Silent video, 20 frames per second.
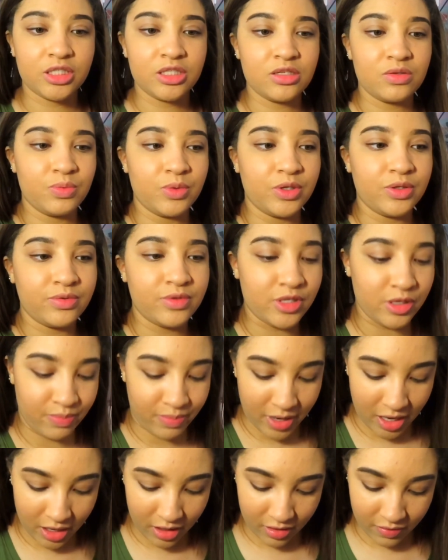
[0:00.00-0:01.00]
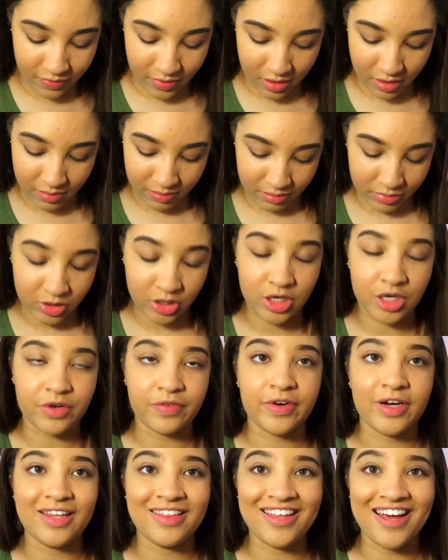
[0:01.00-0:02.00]
We'll debate if I'm gonna
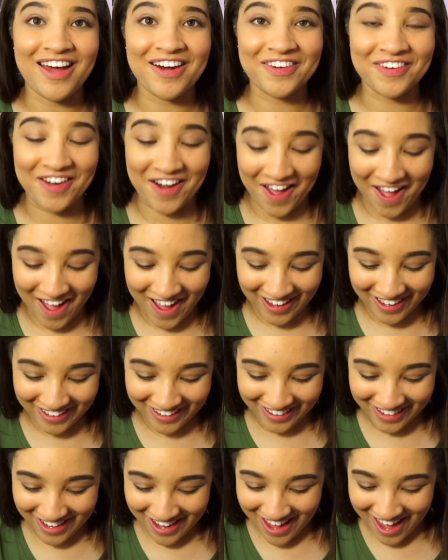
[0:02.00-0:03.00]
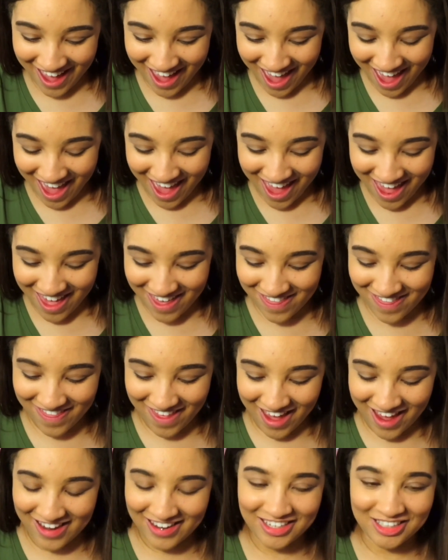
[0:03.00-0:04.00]
read that or not. And
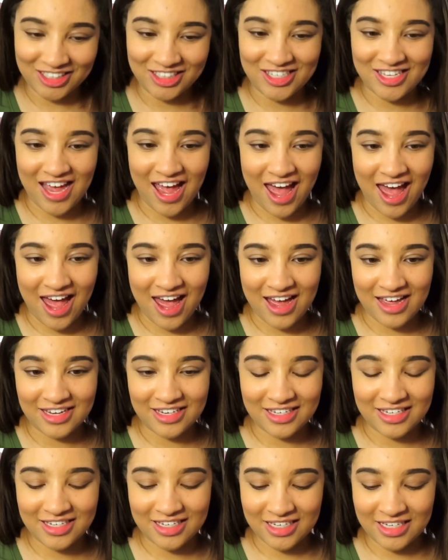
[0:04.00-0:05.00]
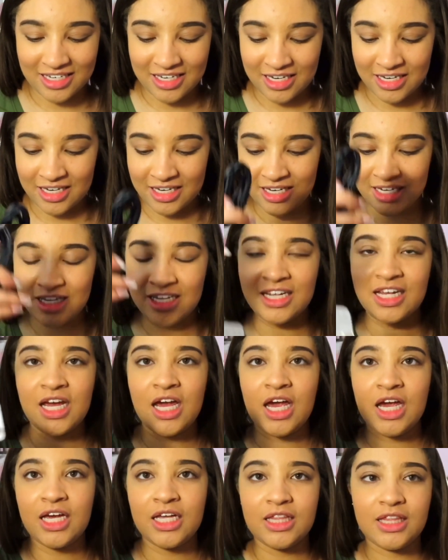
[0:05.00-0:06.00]
then it just has
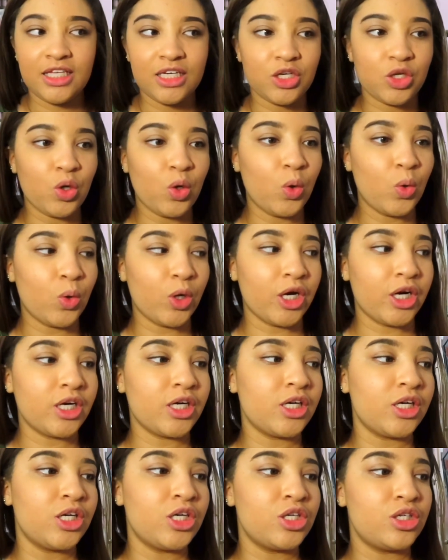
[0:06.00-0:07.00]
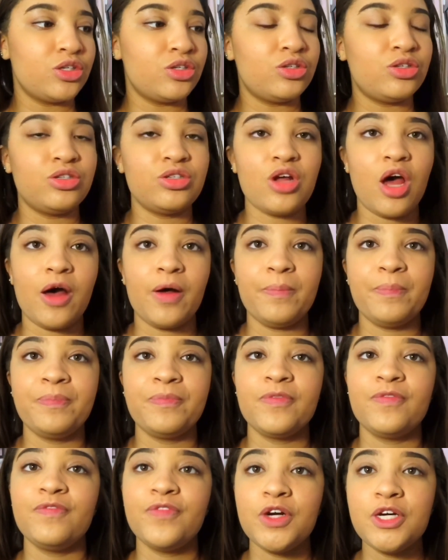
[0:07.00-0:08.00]
the cord. So
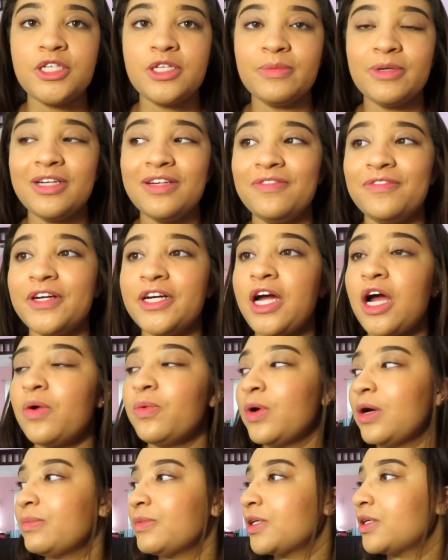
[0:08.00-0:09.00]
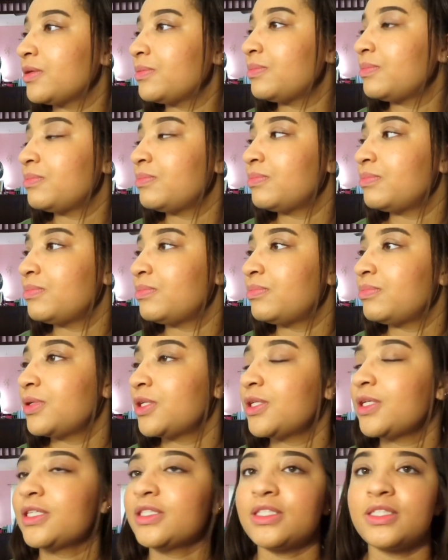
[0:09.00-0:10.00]
first I'm gonna figure out where I'm gonna
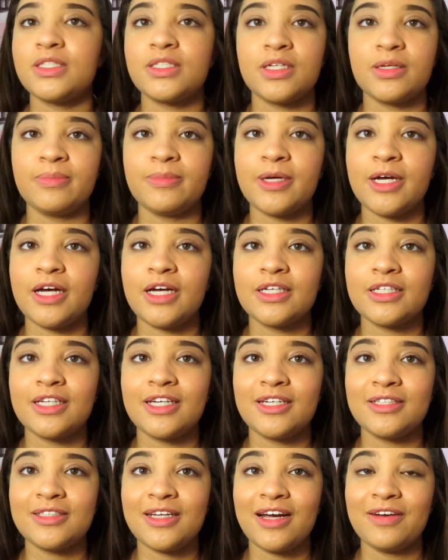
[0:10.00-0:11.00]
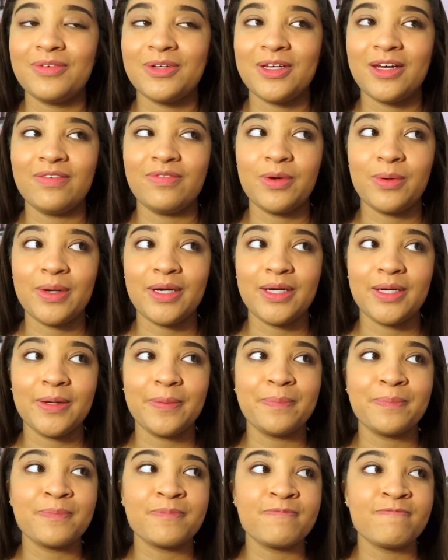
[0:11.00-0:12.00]
plug this up at because I really have no idea
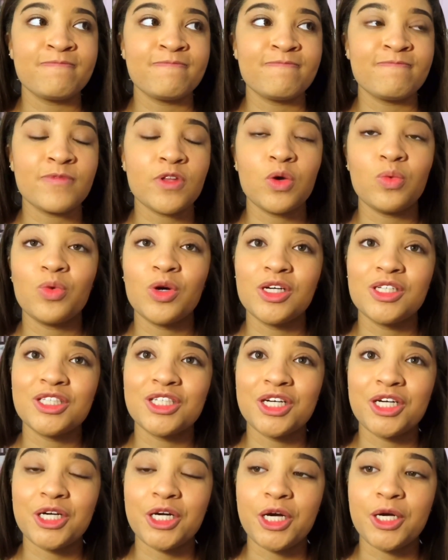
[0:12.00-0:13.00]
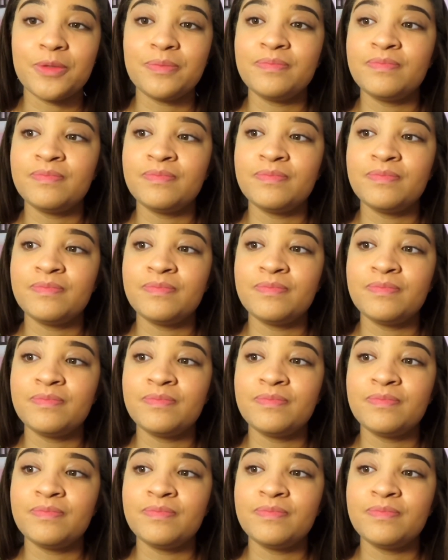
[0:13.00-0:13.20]
where it's gonna go.